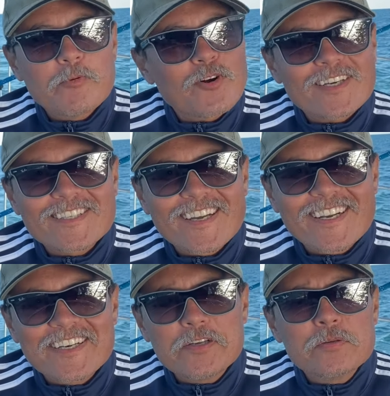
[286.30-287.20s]

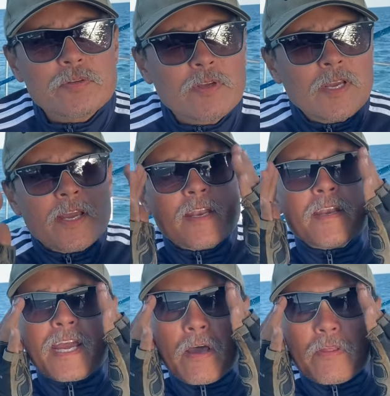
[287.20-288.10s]
Exciting news.
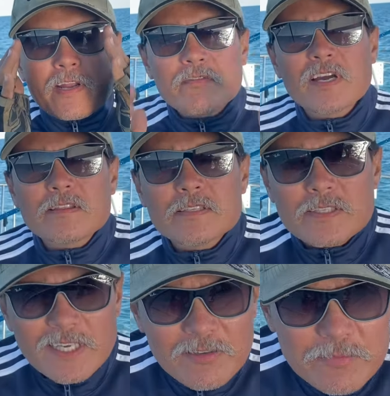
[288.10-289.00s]
Now that I've got the
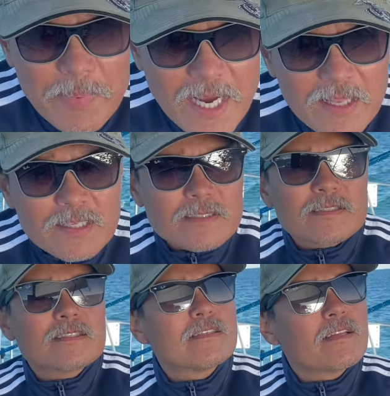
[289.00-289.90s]
sails
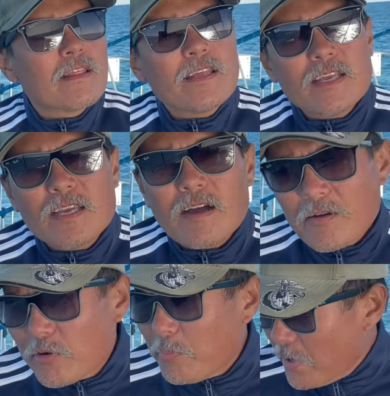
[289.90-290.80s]
balanced, the
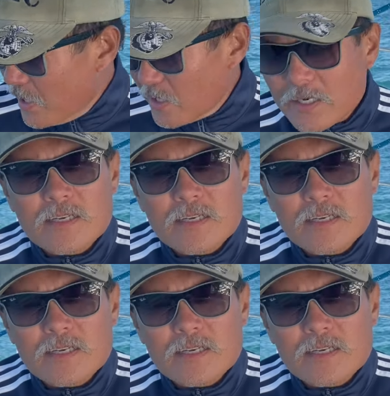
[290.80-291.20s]
autopilot